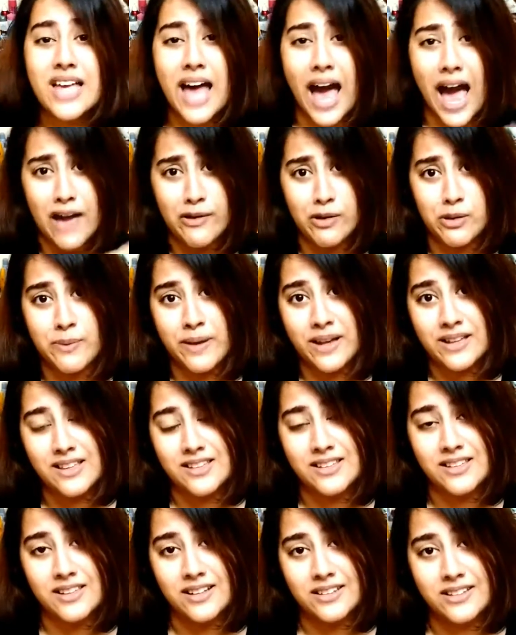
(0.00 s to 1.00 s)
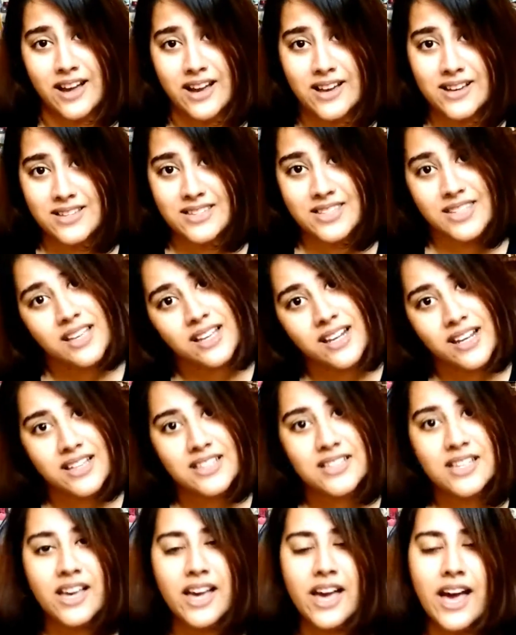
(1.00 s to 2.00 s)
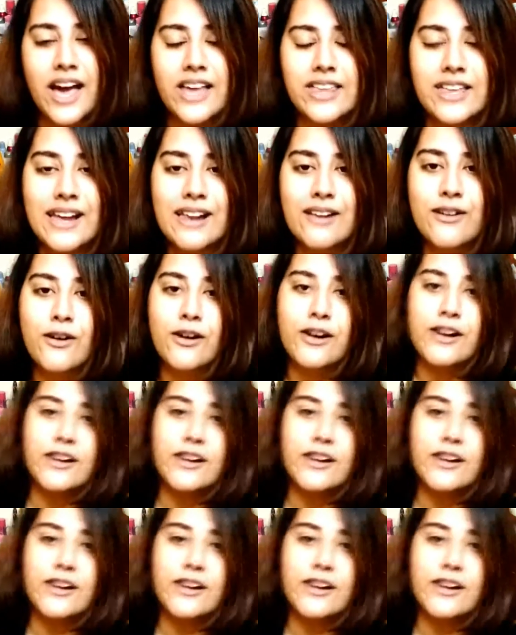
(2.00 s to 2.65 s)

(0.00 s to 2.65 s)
I will make this an entire series and I'll call